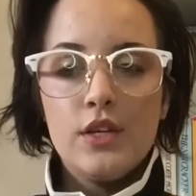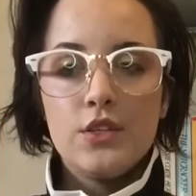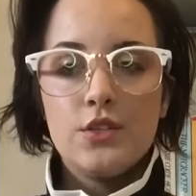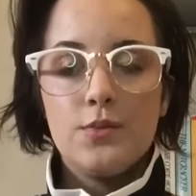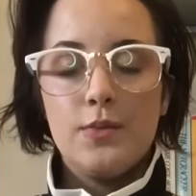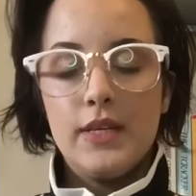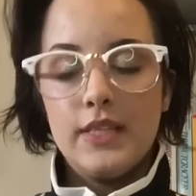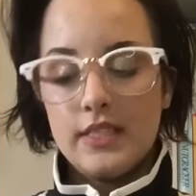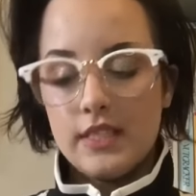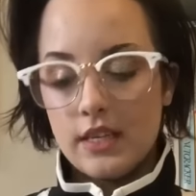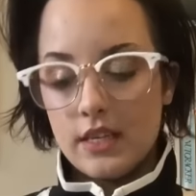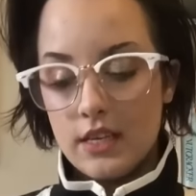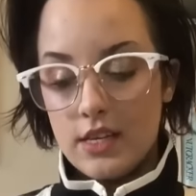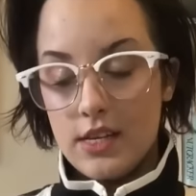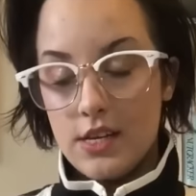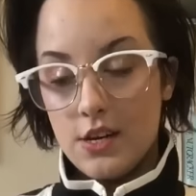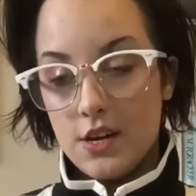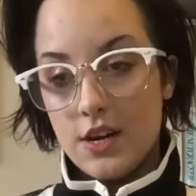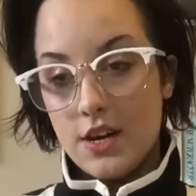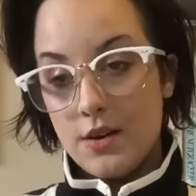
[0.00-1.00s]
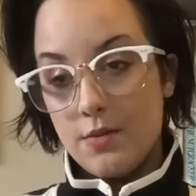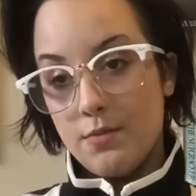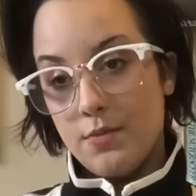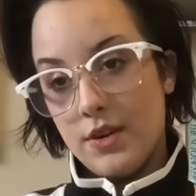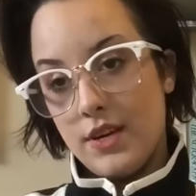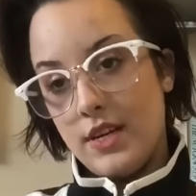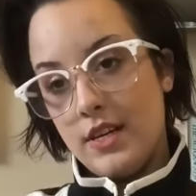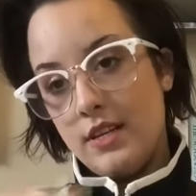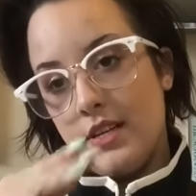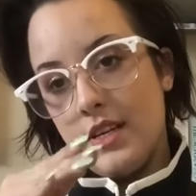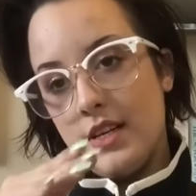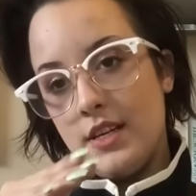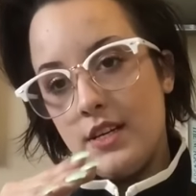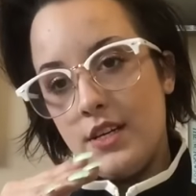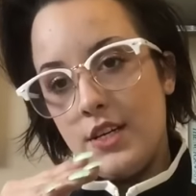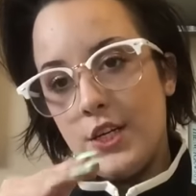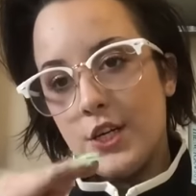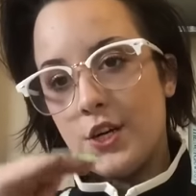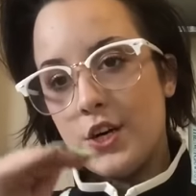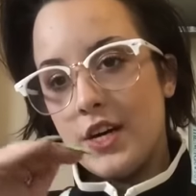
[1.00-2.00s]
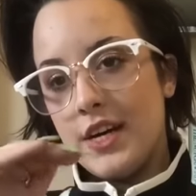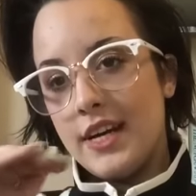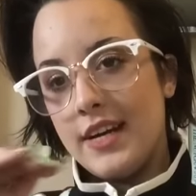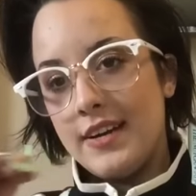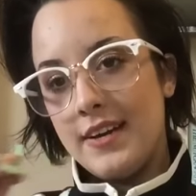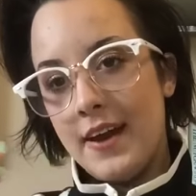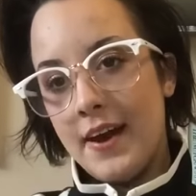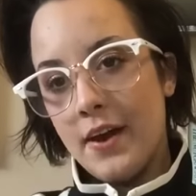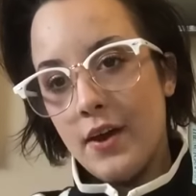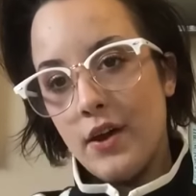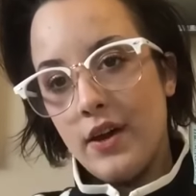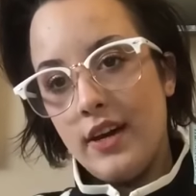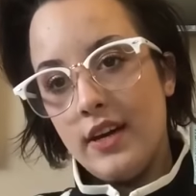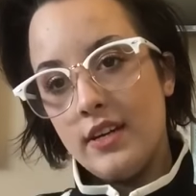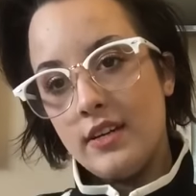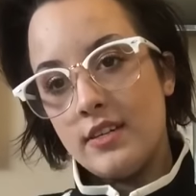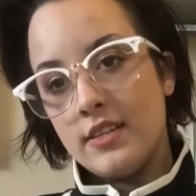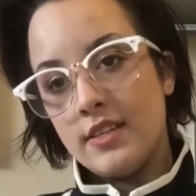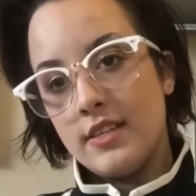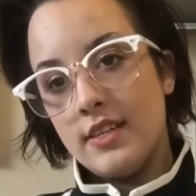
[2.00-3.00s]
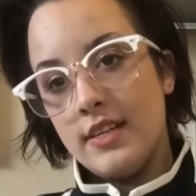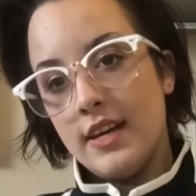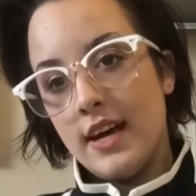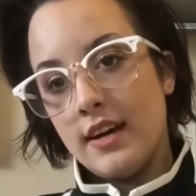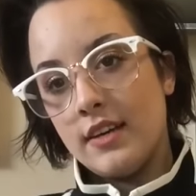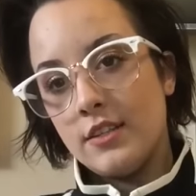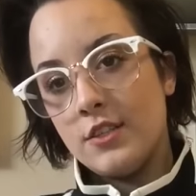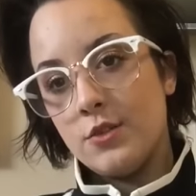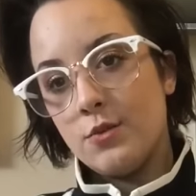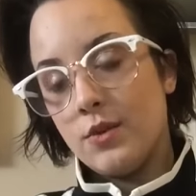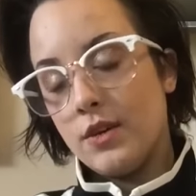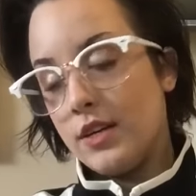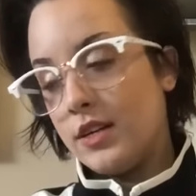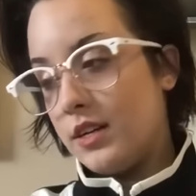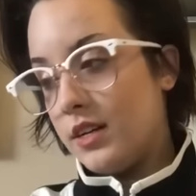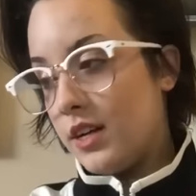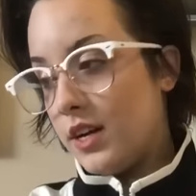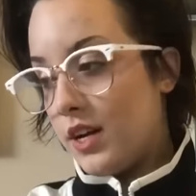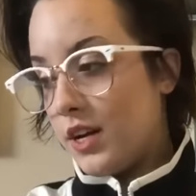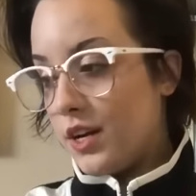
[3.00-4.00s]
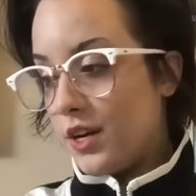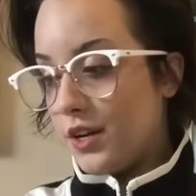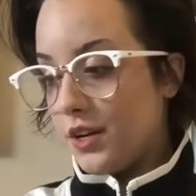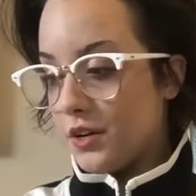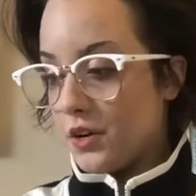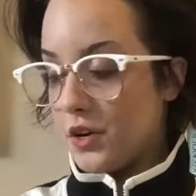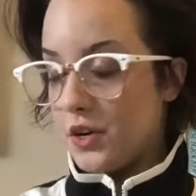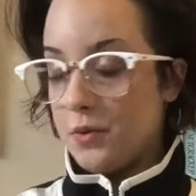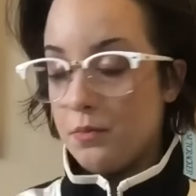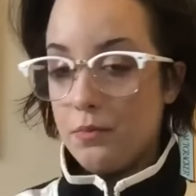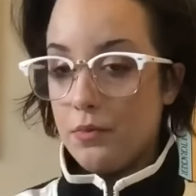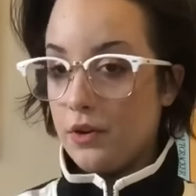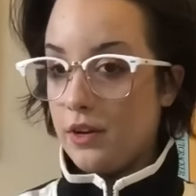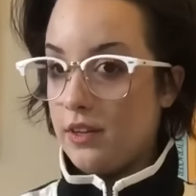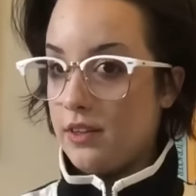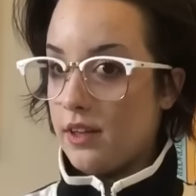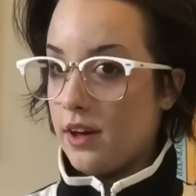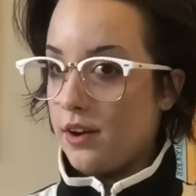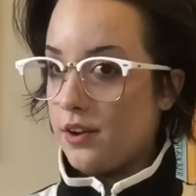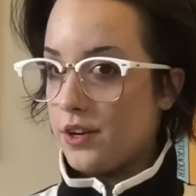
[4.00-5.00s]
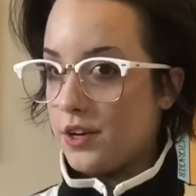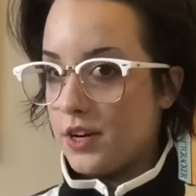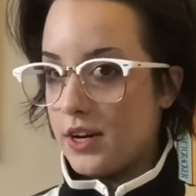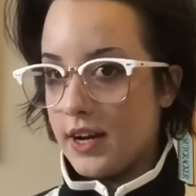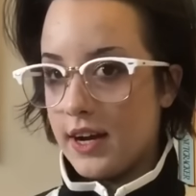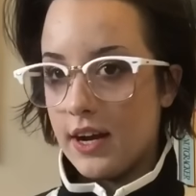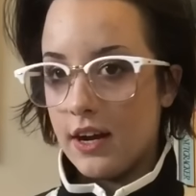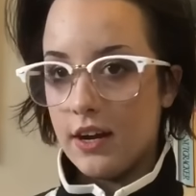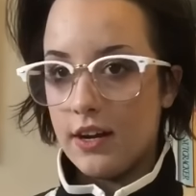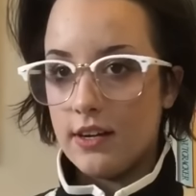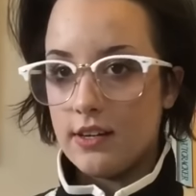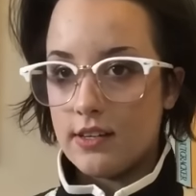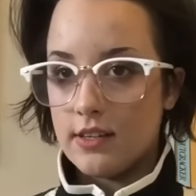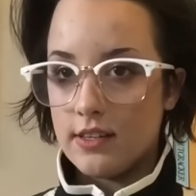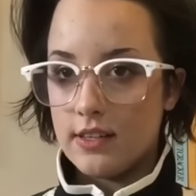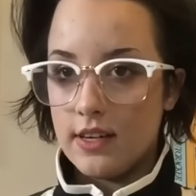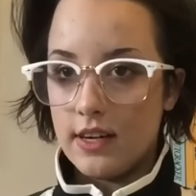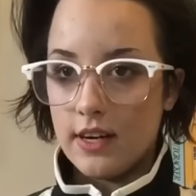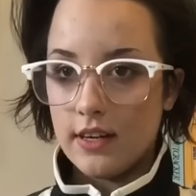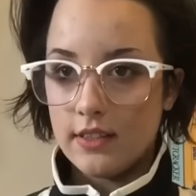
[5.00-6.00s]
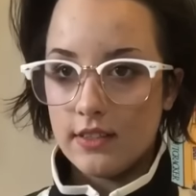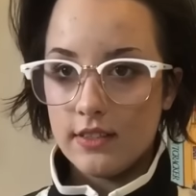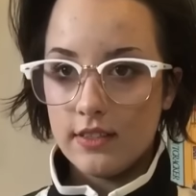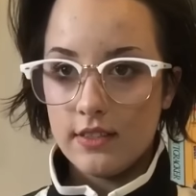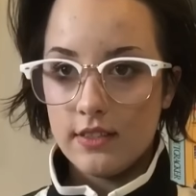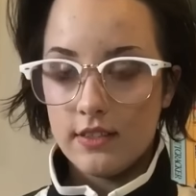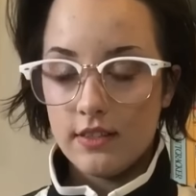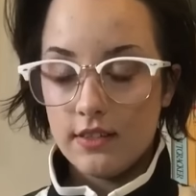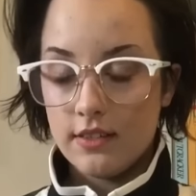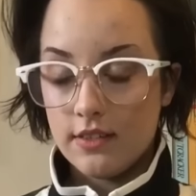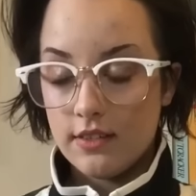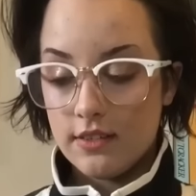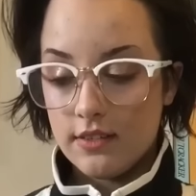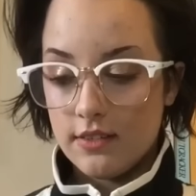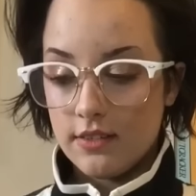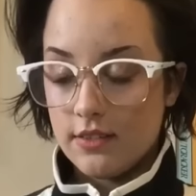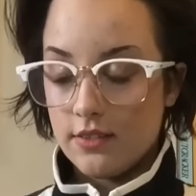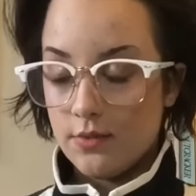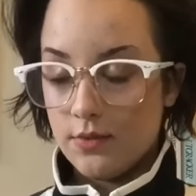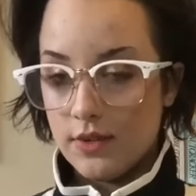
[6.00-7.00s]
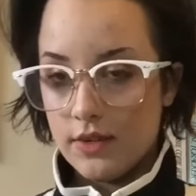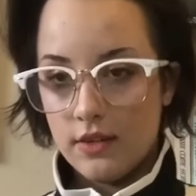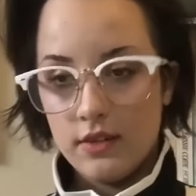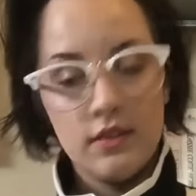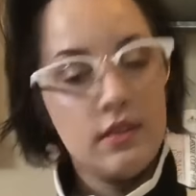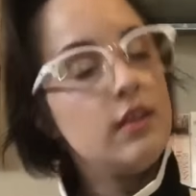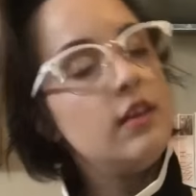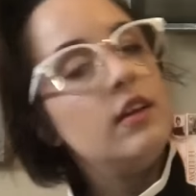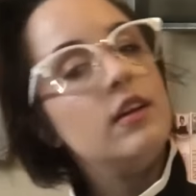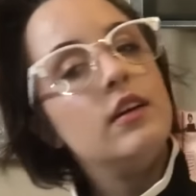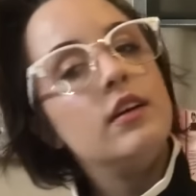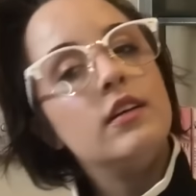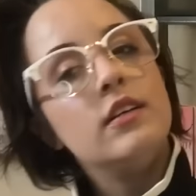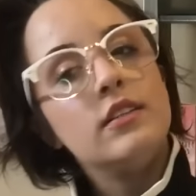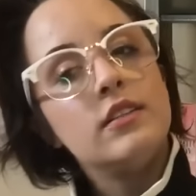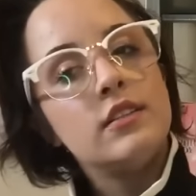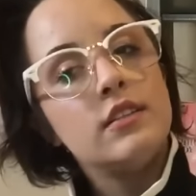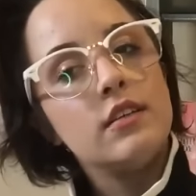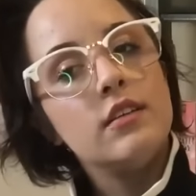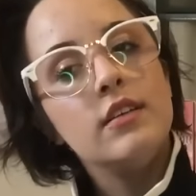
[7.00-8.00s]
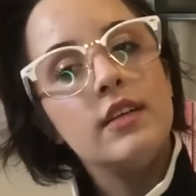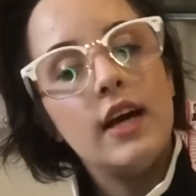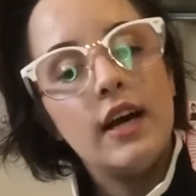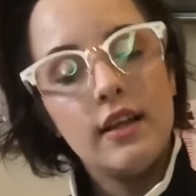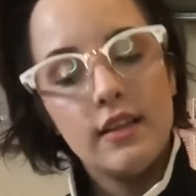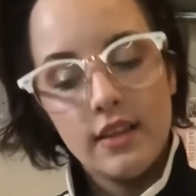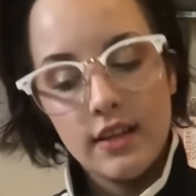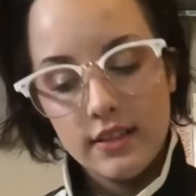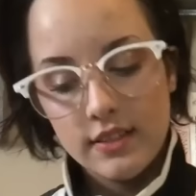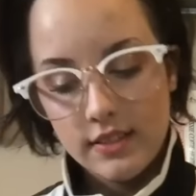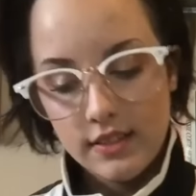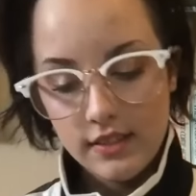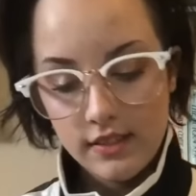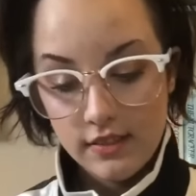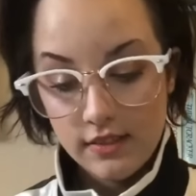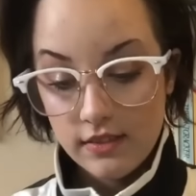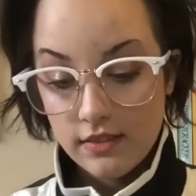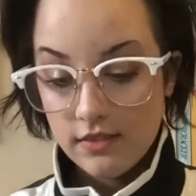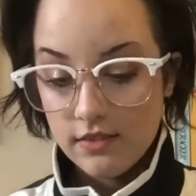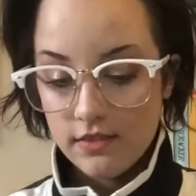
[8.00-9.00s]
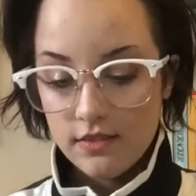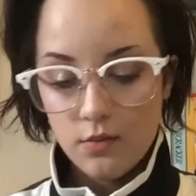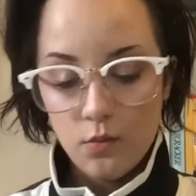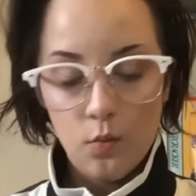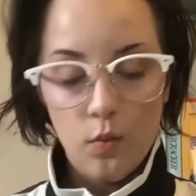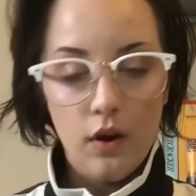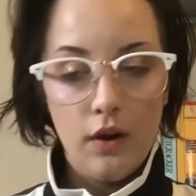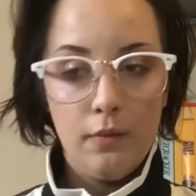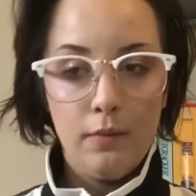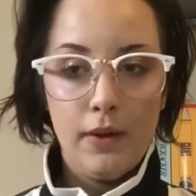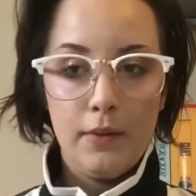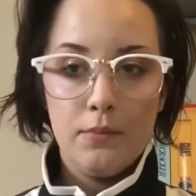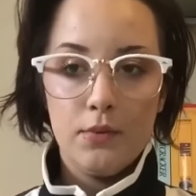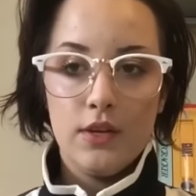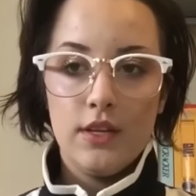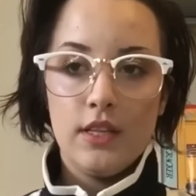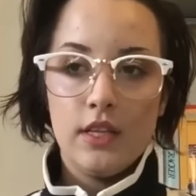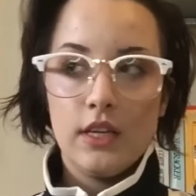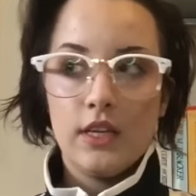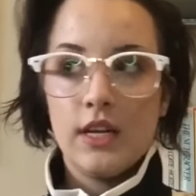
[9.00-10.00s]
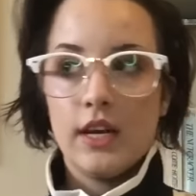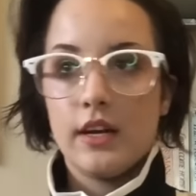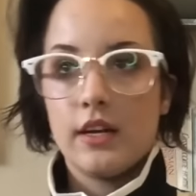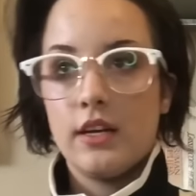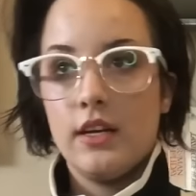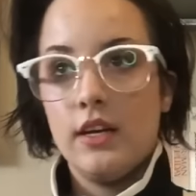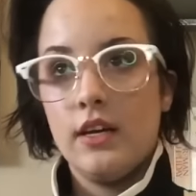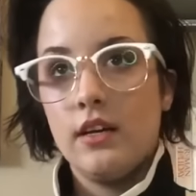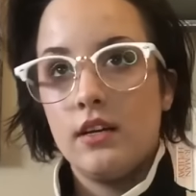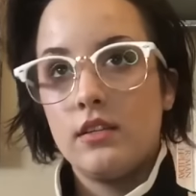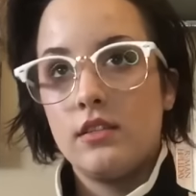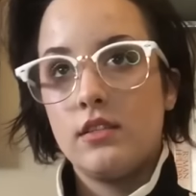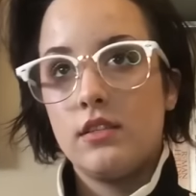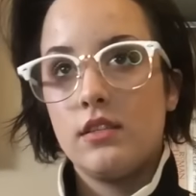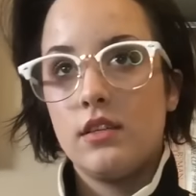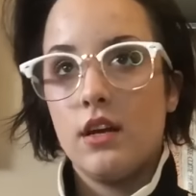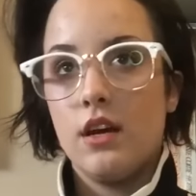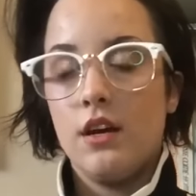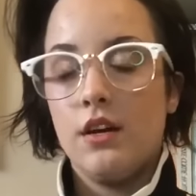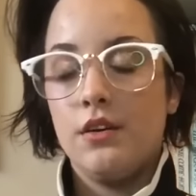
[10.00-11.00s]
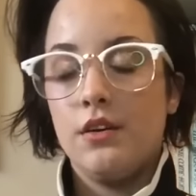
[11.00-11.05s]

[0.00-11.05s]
So basically you're going to breathe in, you're going to carry it to the next one, you're going to breathe out, you're going to carry it to the next one. So yeah, that's one of my breathing techniques.